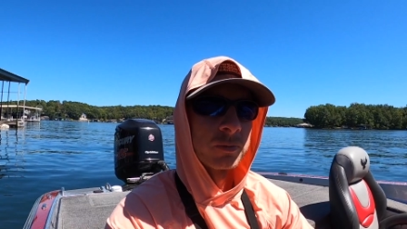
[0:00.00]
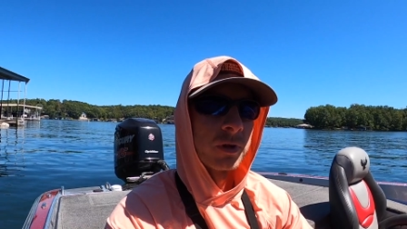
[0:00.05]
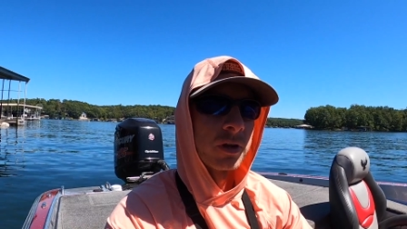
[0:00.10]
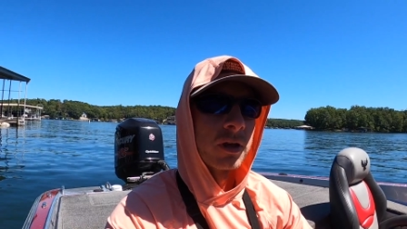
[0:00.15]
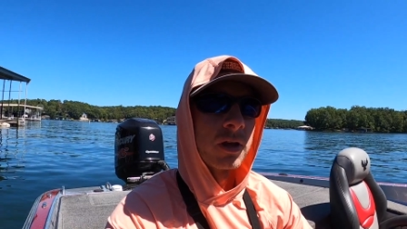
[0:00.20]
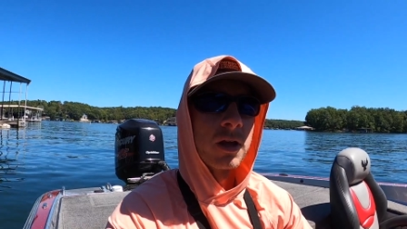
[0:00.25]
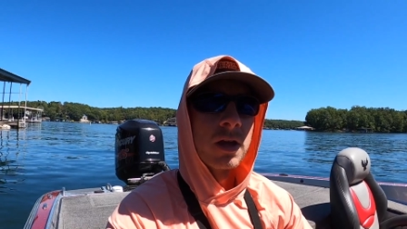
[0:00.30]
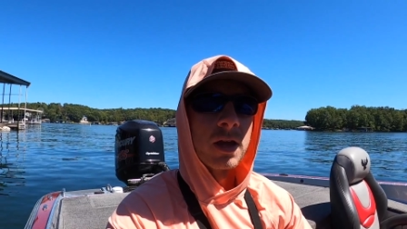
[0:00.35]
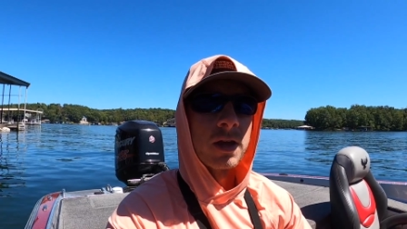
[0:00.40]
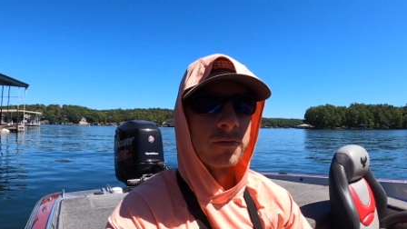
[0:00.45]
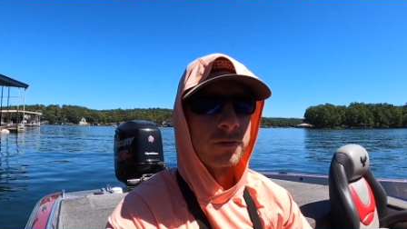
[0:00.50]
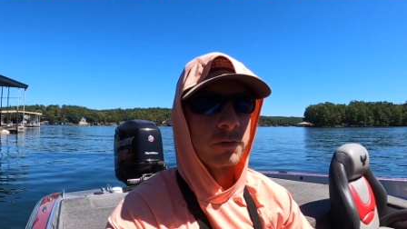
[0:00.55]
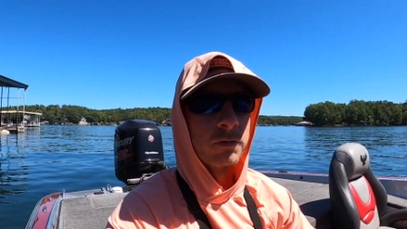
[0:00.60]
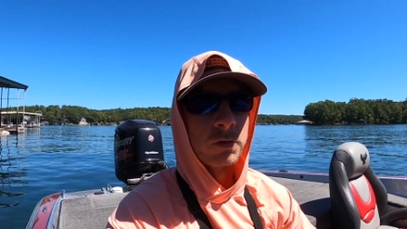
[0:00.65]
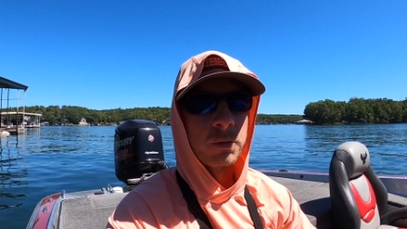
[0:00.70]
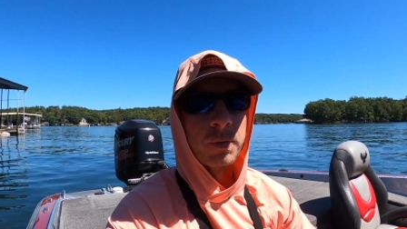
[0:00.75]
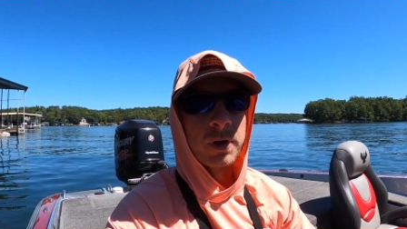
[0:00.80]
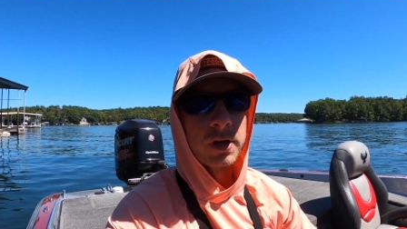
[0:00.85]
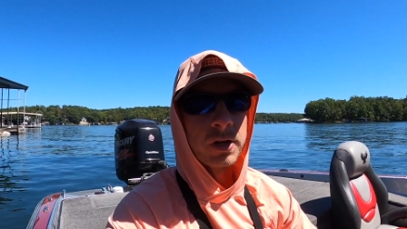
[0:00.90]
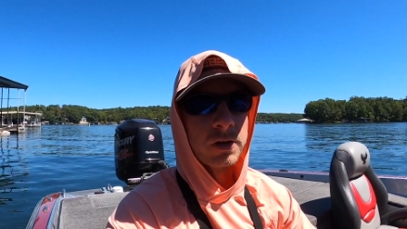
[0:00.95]
But if you
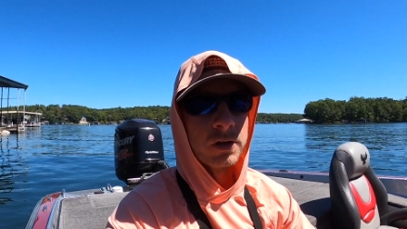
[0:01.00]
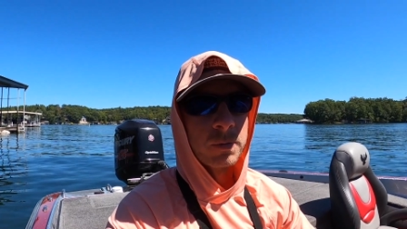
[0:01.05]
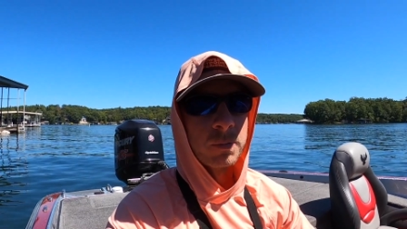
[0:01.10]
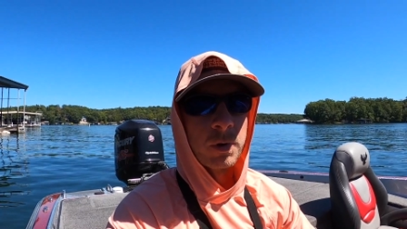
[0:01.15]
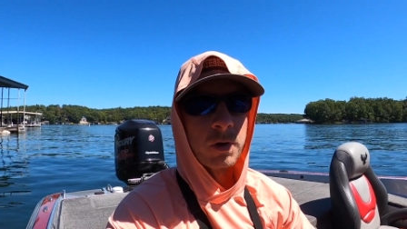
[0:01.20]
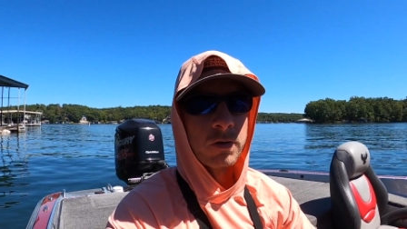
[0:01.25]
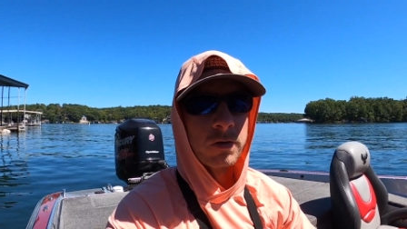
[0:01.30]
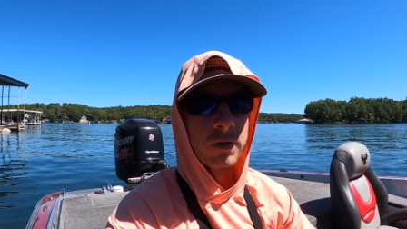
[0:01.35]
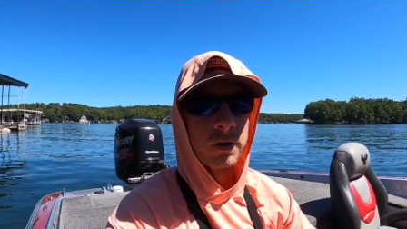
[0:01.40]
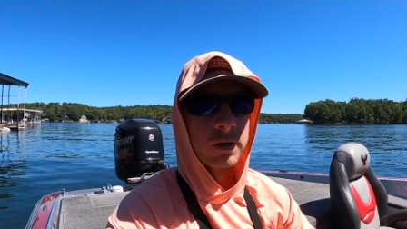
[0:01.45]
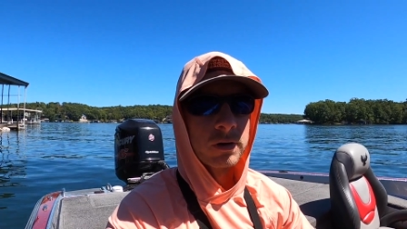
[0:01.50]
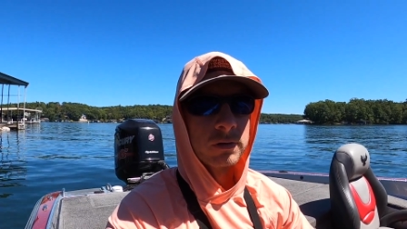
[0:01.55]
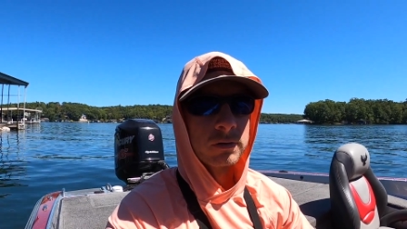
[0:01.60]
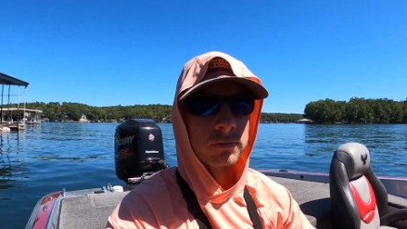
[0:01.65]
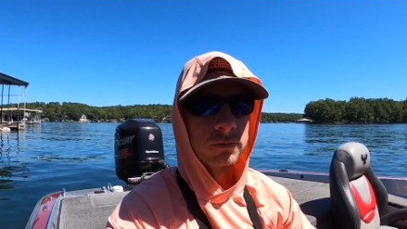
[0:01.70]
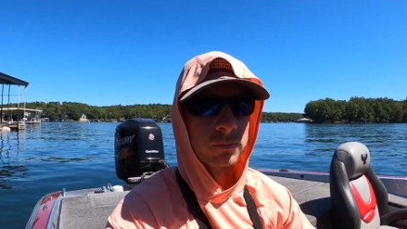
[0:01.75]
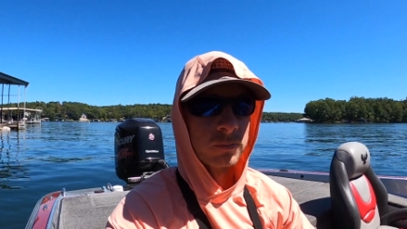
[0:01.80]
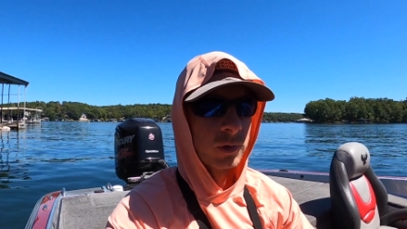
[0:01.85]
want to make a good milk run,